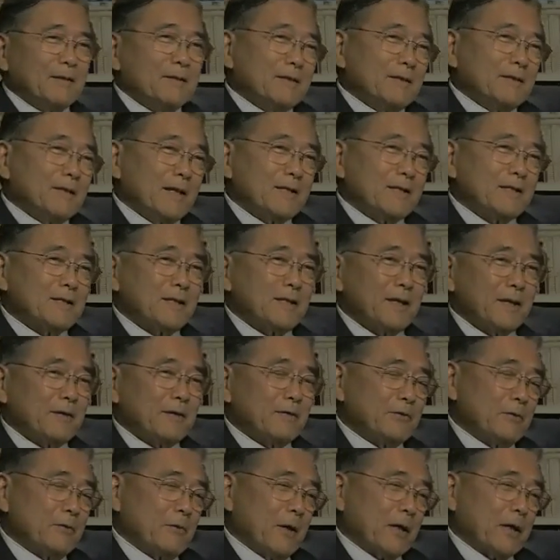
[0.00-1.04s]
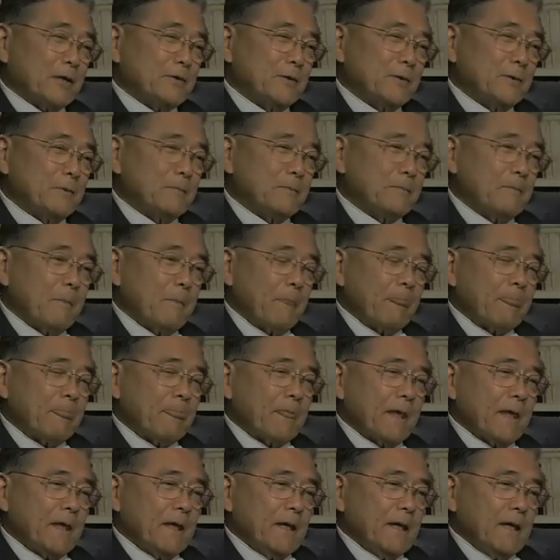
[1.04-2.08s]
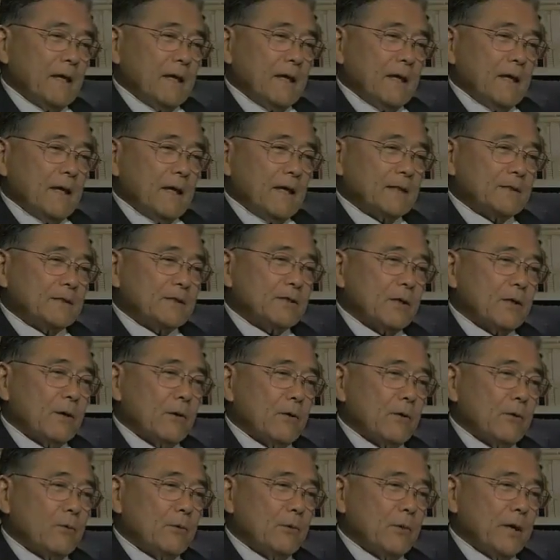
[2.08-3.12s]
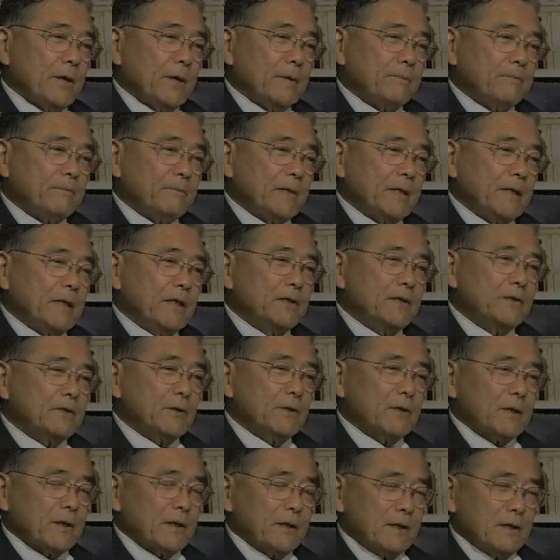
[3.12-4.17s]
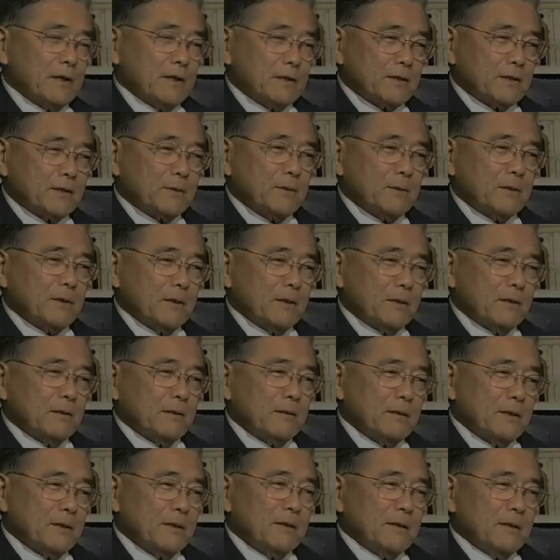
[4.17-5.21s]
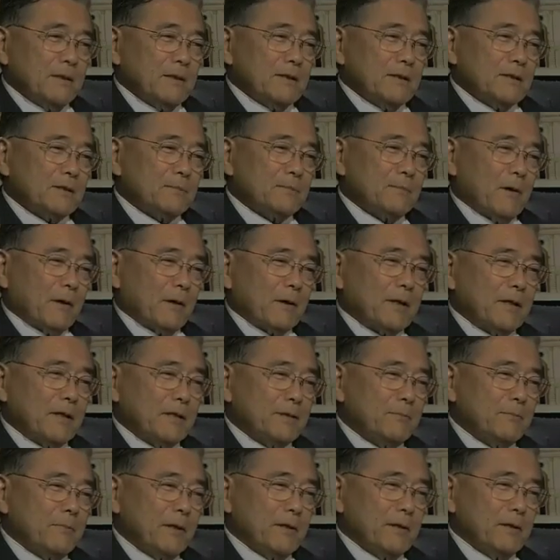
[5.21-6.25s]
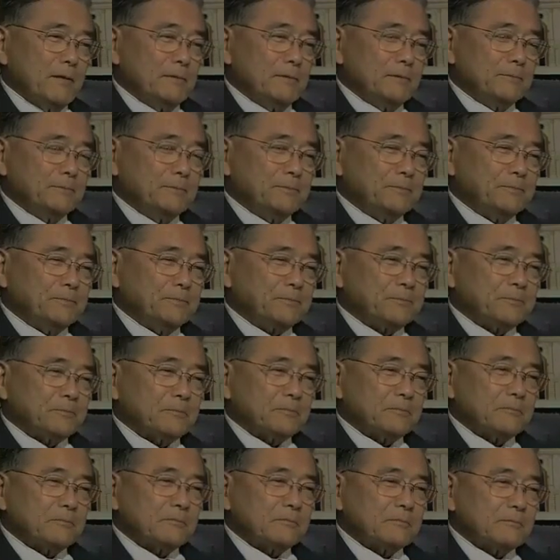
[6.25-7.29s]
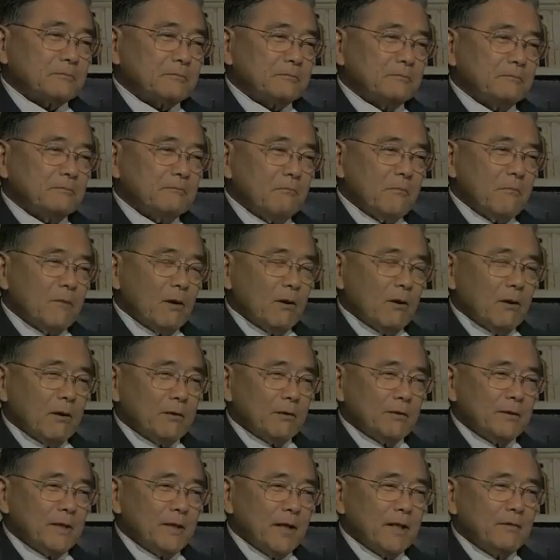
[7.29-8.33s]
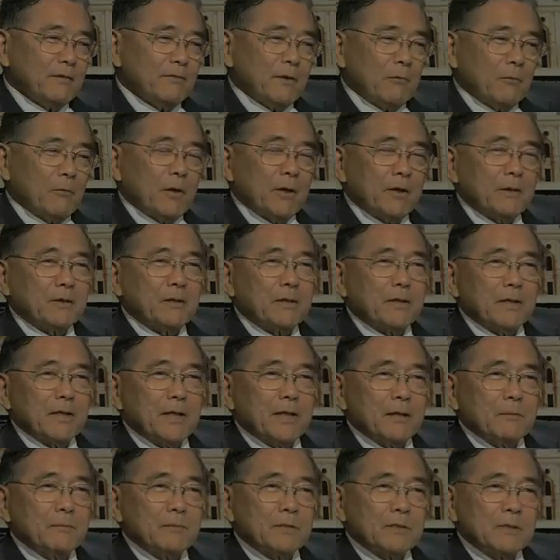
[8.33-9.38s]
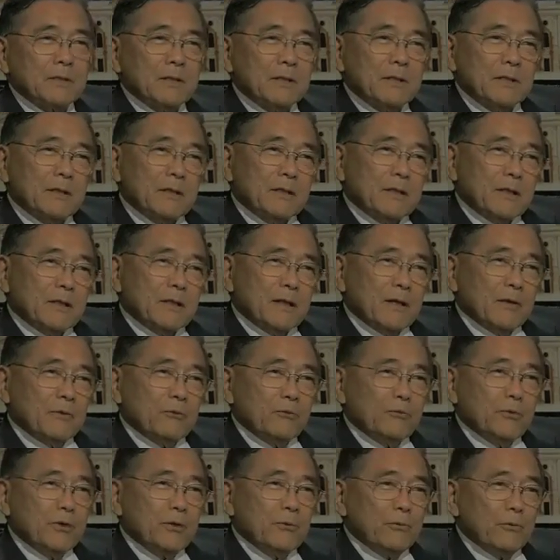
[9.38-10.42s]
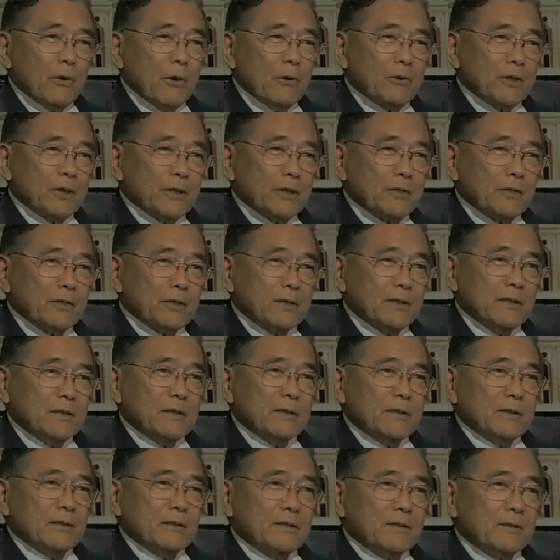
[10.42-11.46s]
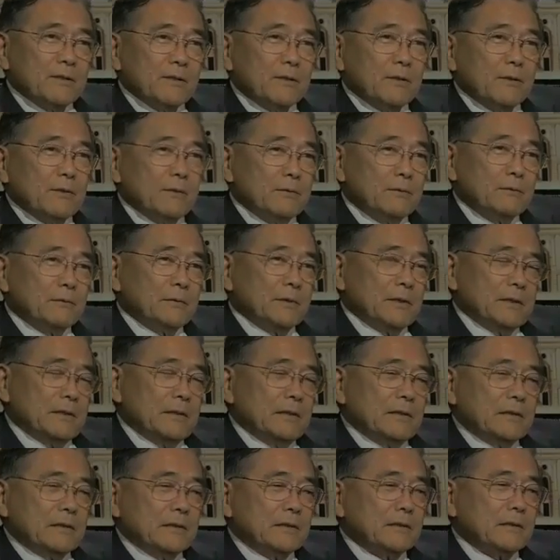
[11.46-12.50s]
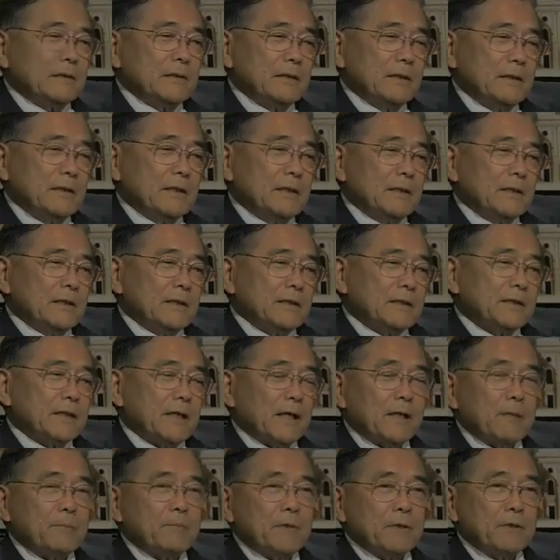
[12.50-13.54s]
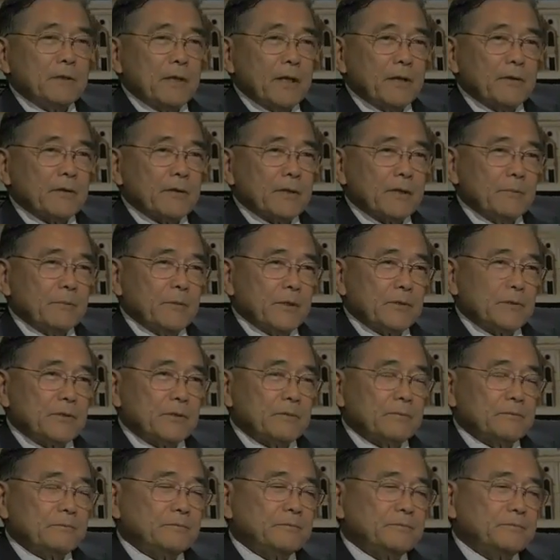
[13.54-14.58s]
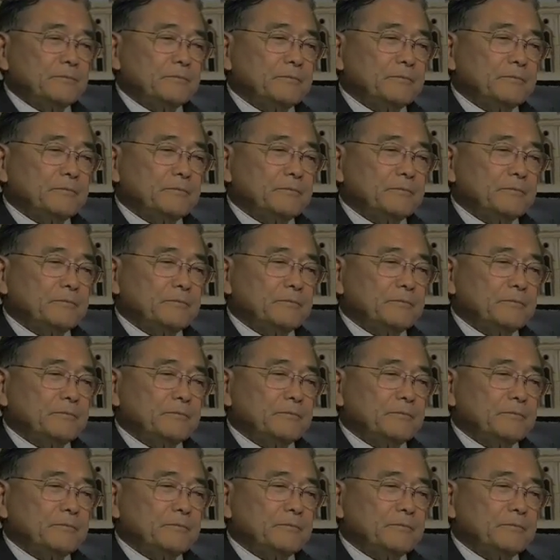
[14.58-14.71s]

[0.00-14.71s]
legislative director. And so he took Sparky's bill on Native Hawaiian claims and rewrote it to set up another commission.